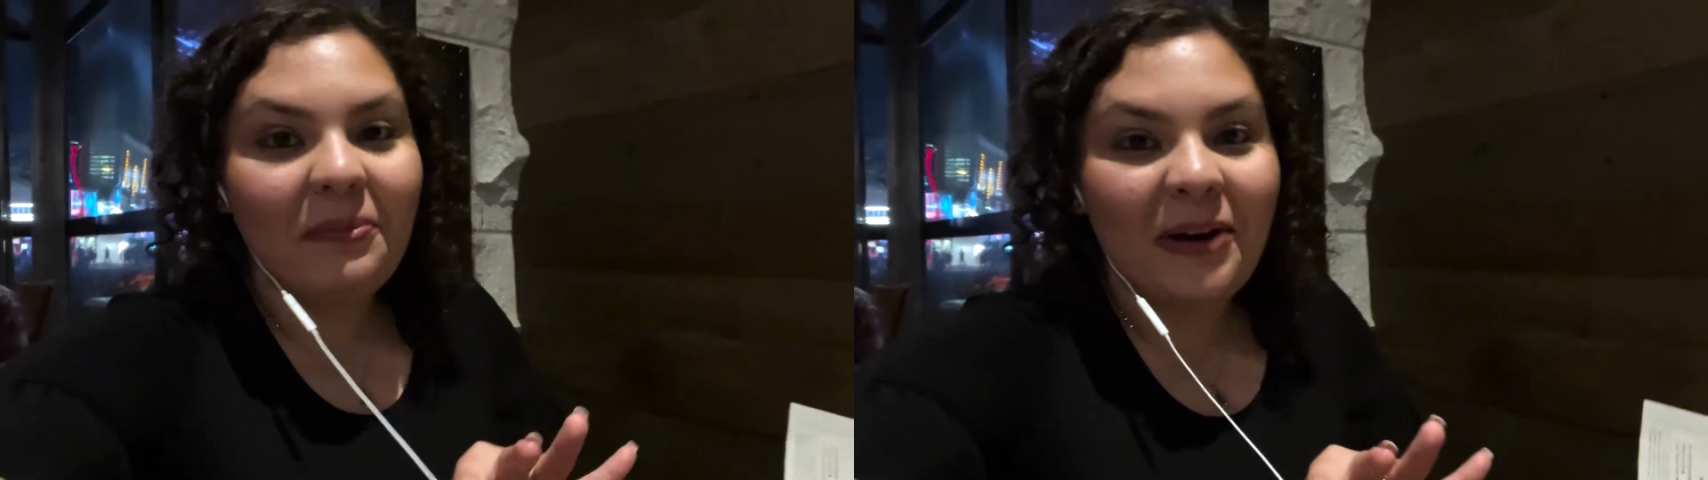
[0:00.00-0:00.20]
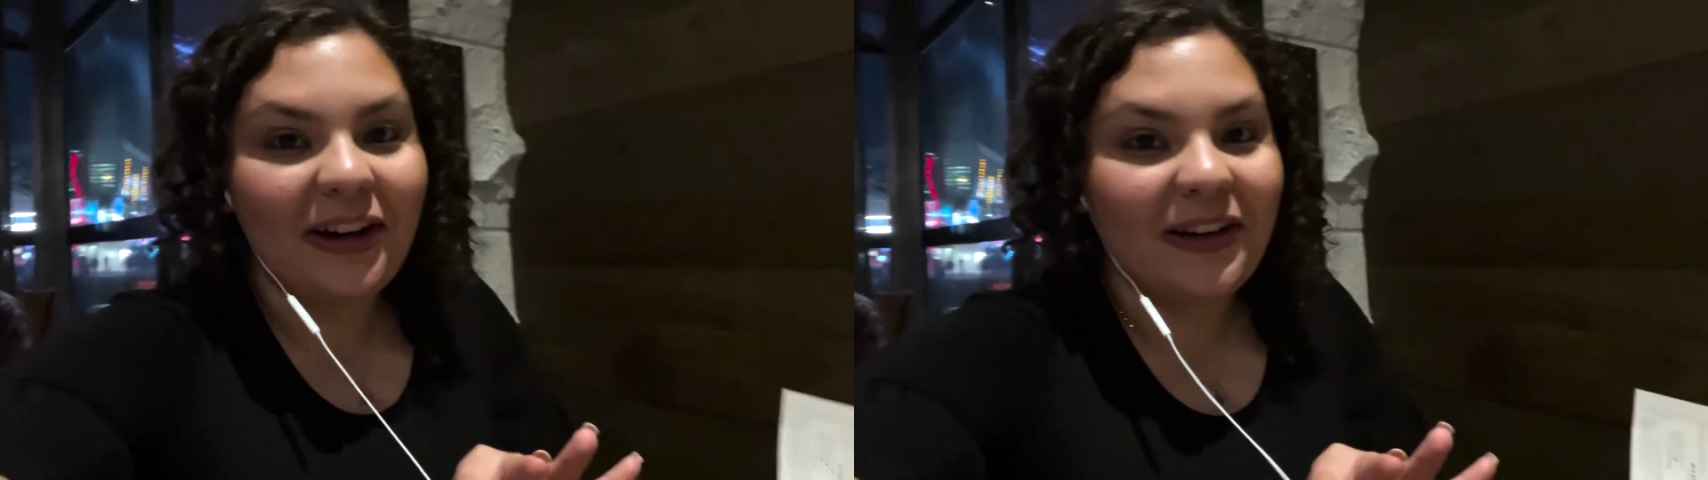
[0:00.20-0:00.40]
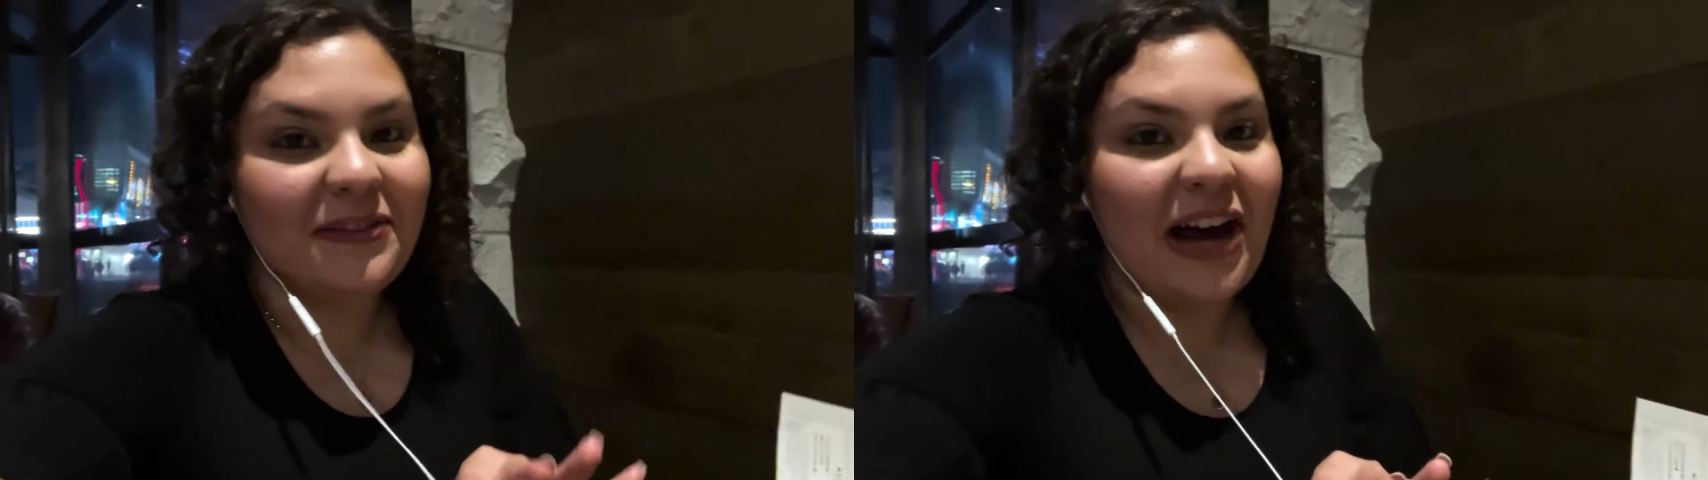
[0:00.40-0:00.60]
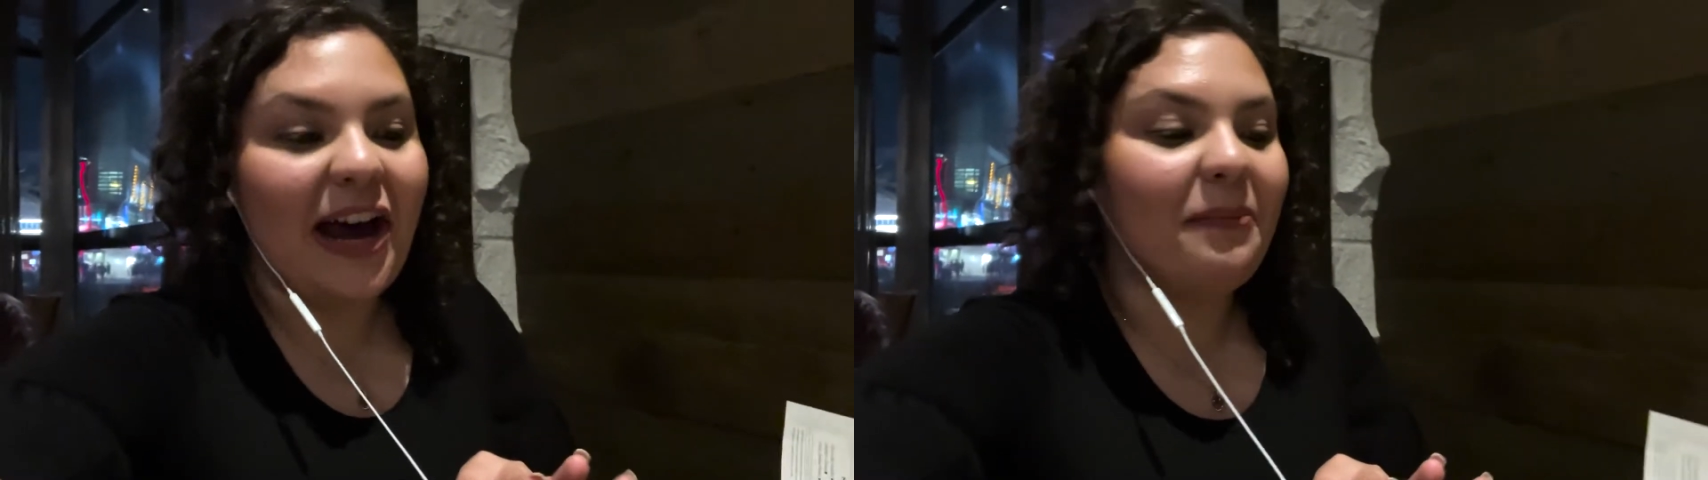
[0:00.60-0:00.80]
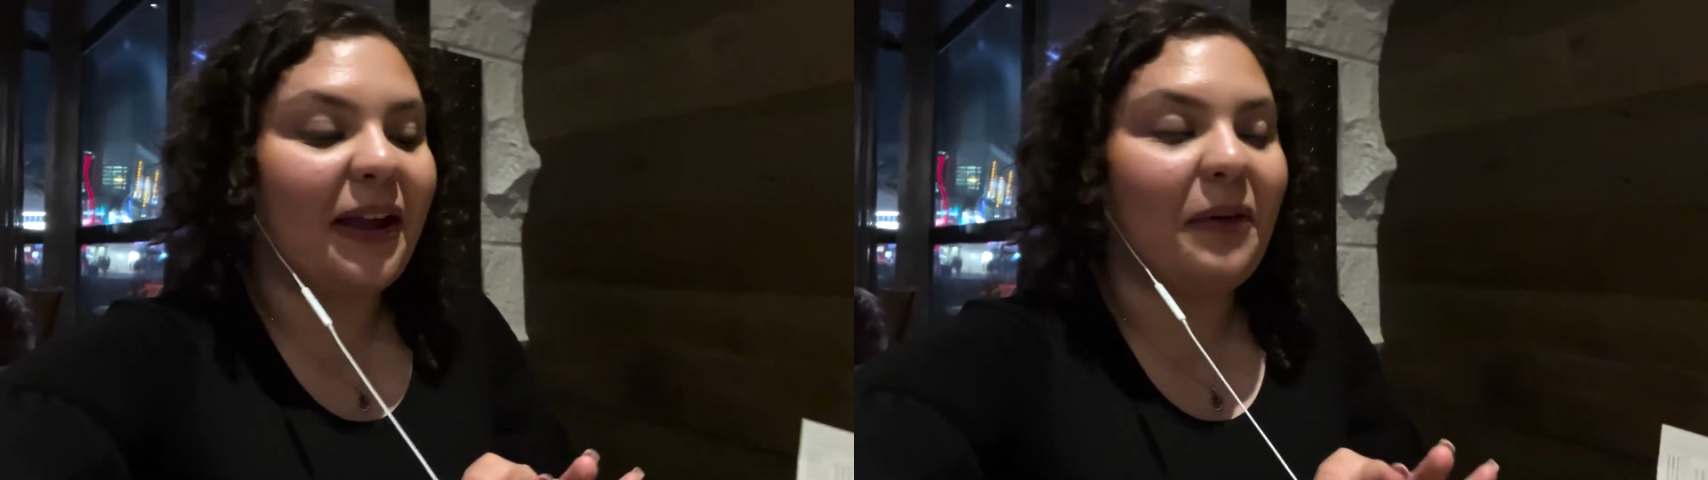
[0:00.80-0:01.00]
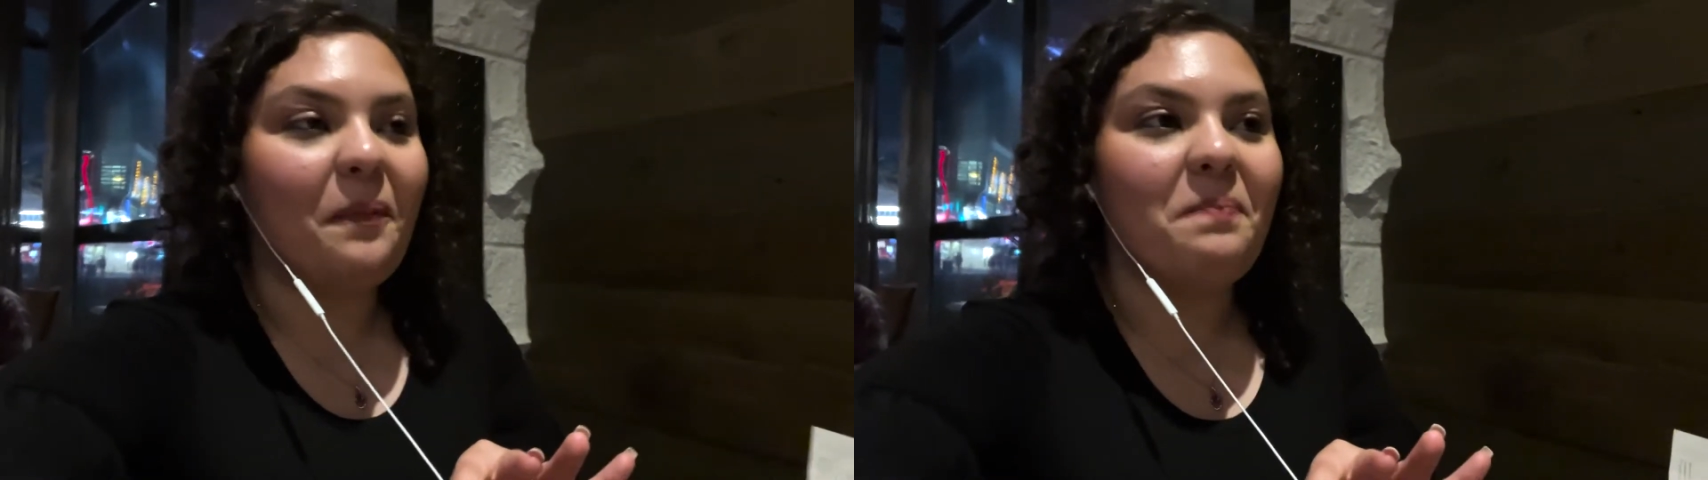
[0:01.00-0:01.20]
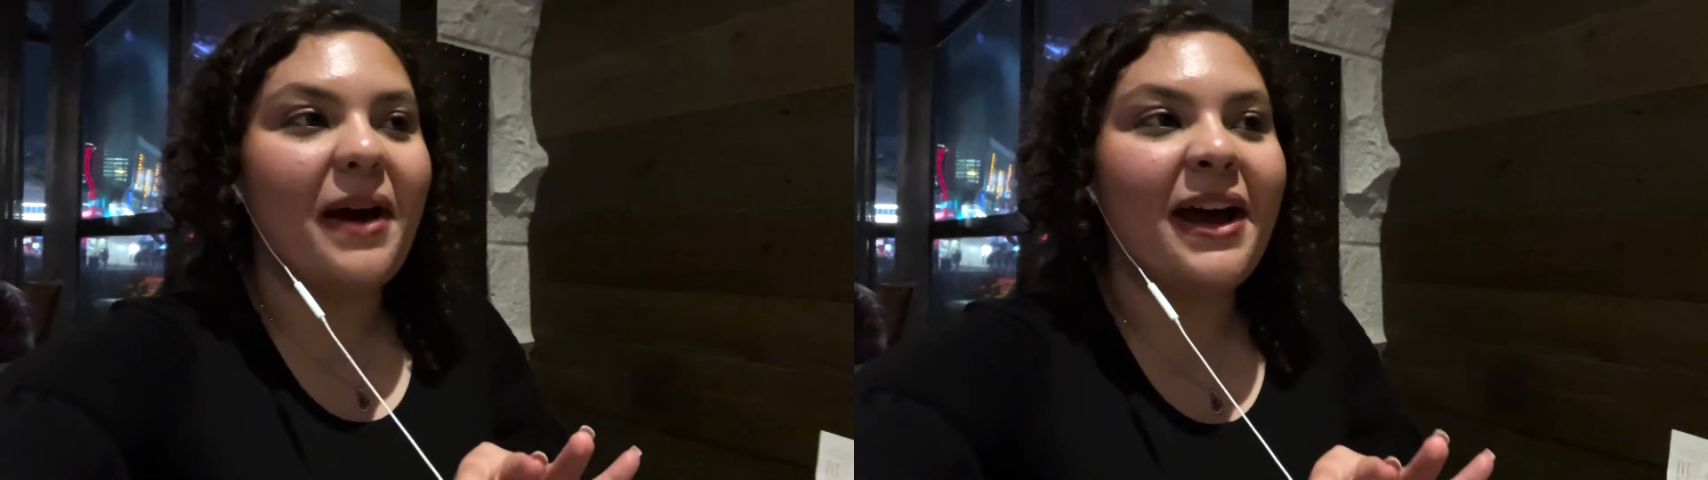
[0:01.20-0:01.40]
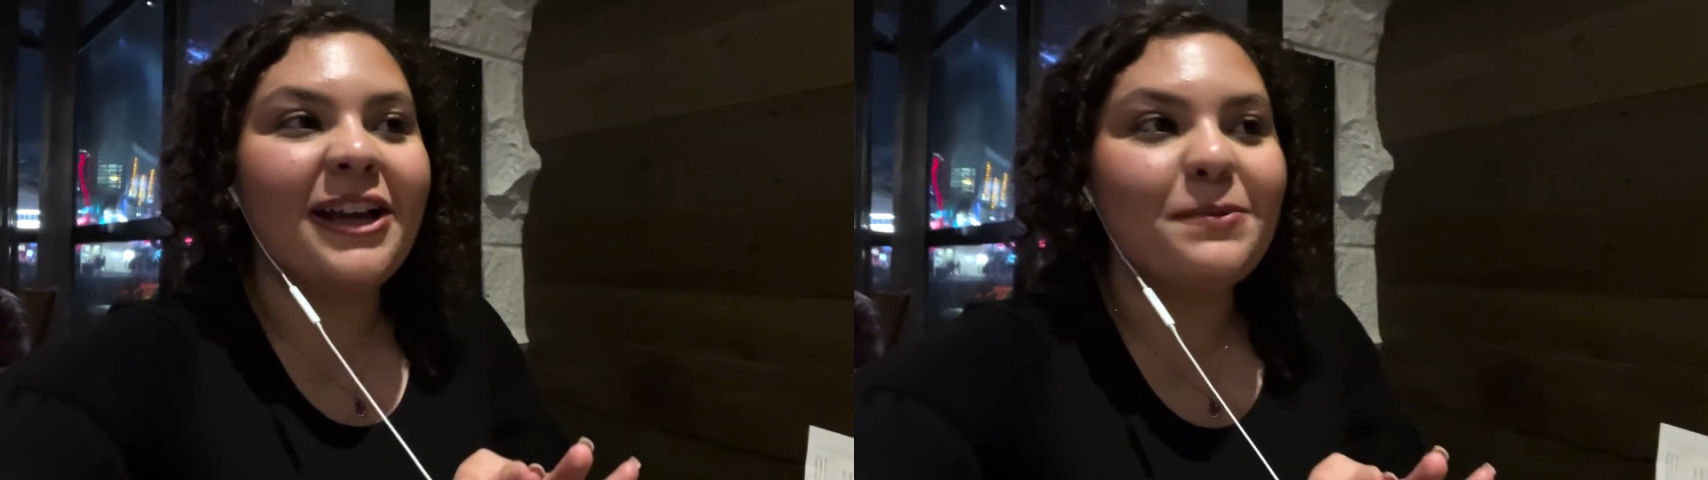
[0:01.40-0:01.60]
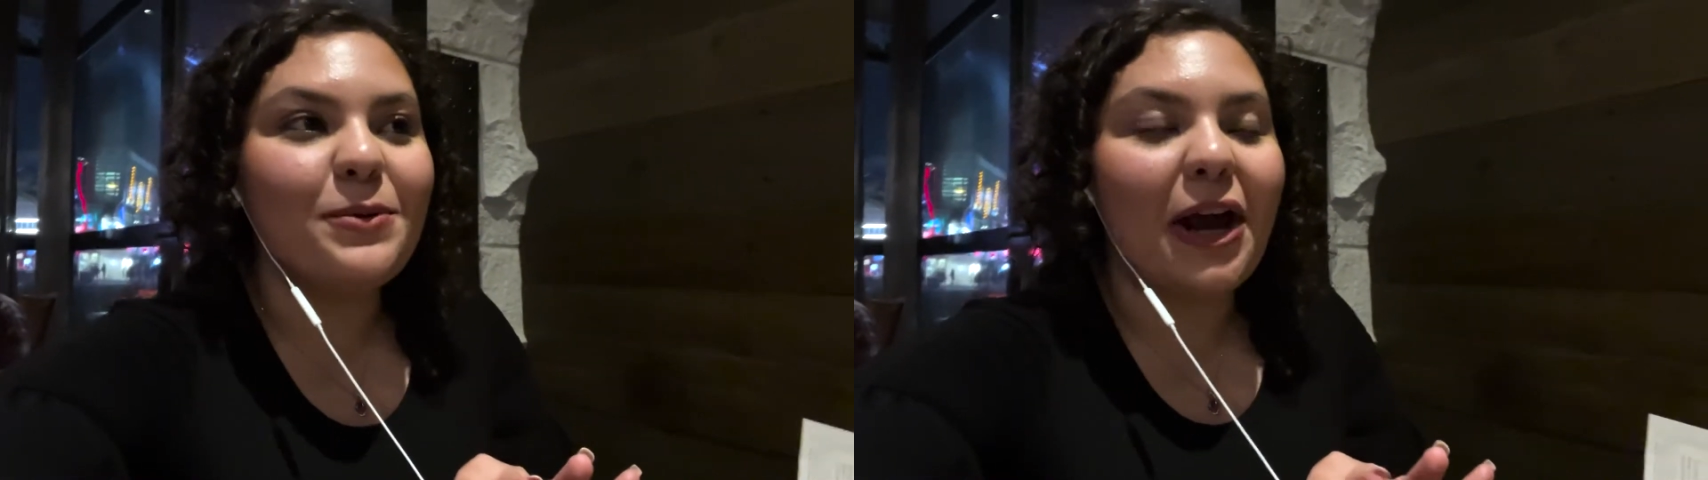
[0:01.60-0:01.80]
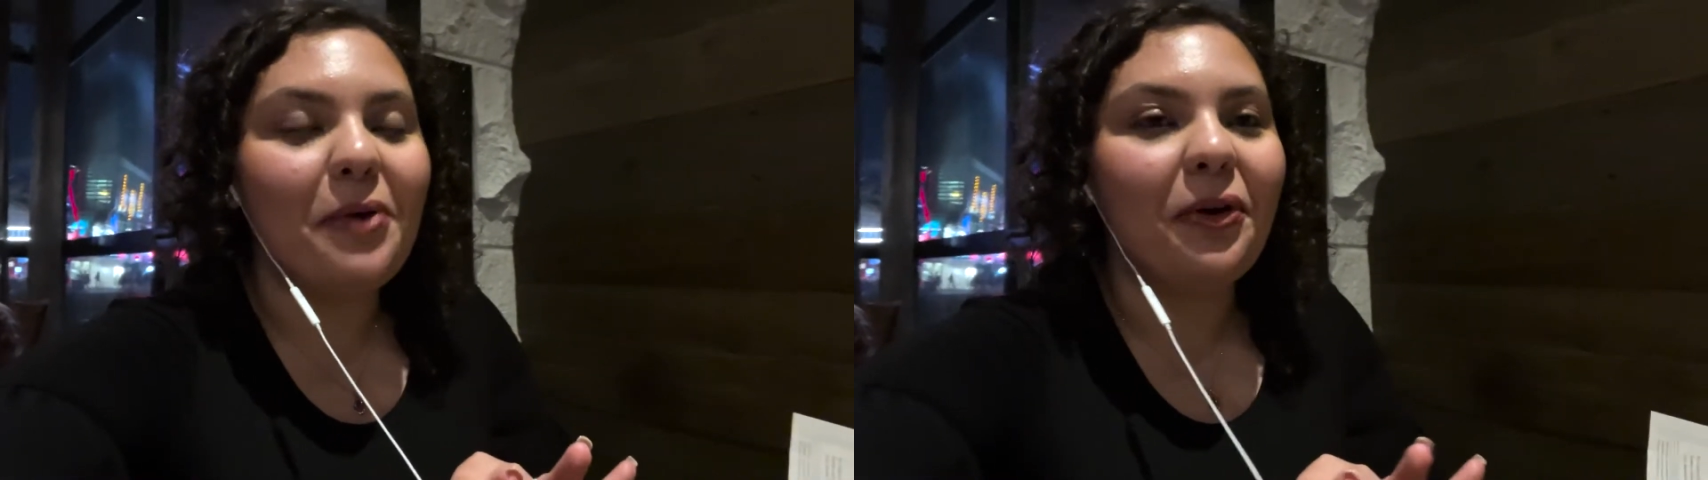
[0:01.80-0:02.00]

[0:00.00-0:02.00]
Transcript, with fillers: period of time, like my husband and I